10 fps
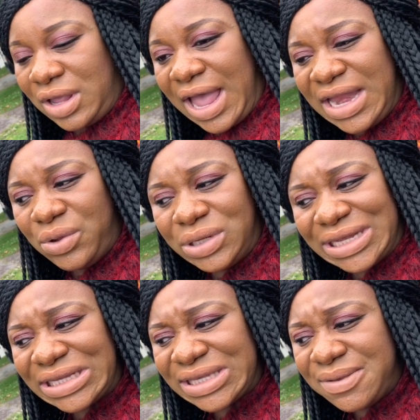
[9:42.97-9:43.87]
And he was
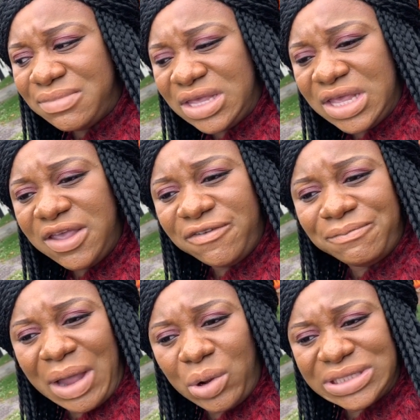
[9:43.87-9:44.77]
asking me if
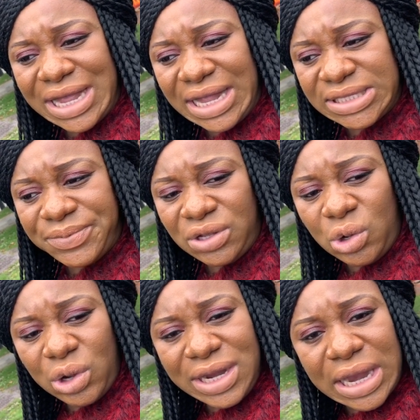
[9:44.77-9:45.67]
my water has been
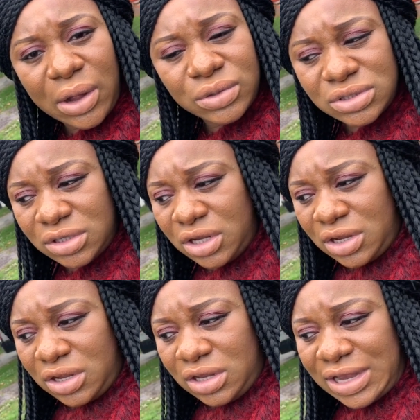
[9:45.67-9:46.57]
going out,
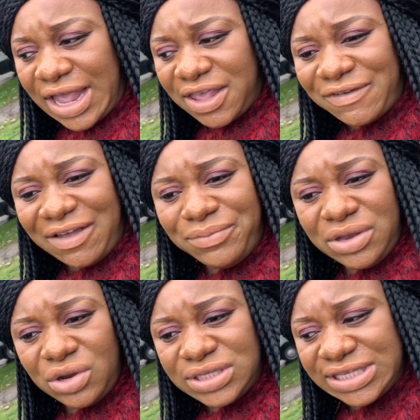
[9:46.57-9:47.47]
like if I've
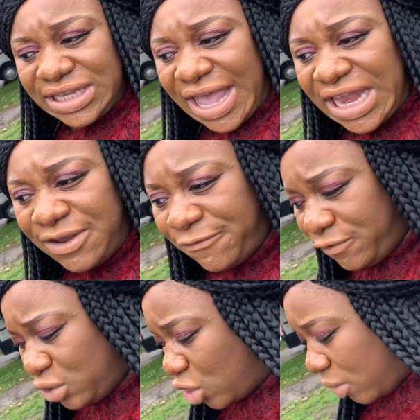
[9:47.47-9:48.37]
been noticing any
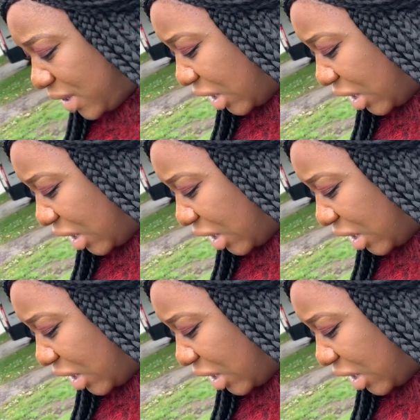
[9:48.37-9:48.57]
fluid coming